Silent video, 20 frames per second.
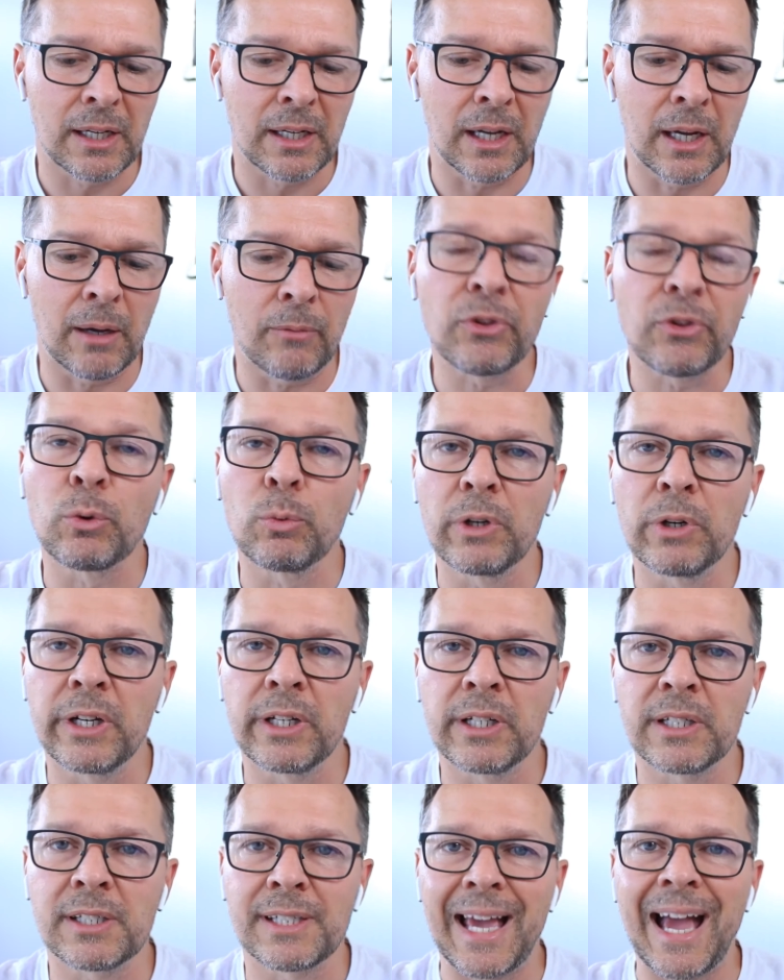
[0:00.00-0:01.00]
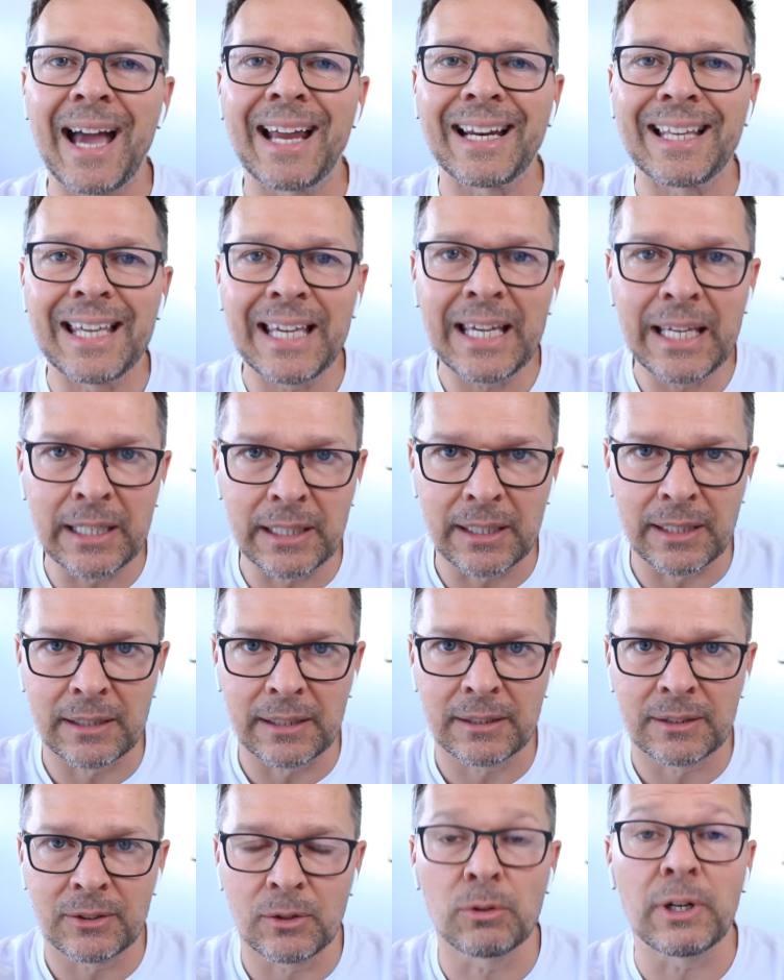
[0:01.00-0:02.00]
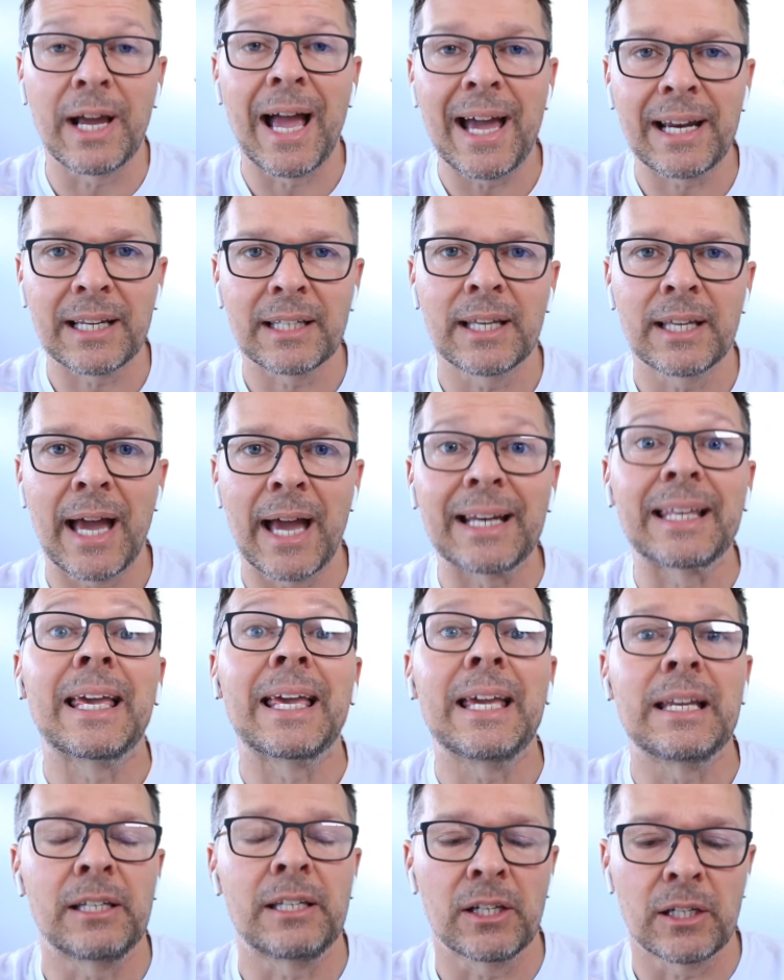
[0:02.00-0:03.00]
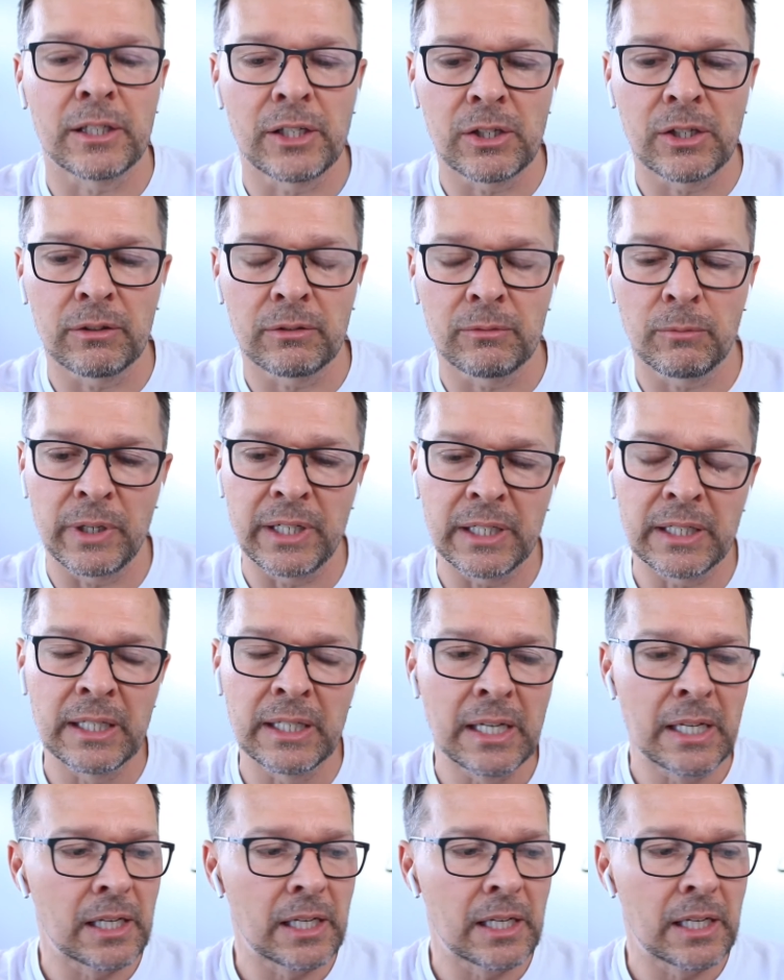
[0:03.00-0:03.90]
the word is erken or herken.